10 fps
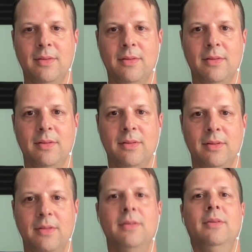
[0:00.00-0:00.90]

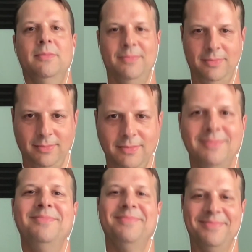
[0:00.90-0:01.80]

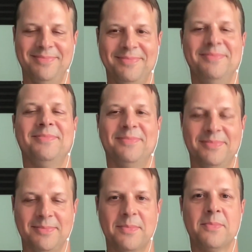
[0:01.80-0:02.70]

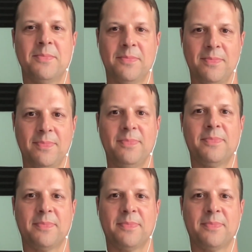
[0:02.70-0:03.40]
(not speaking)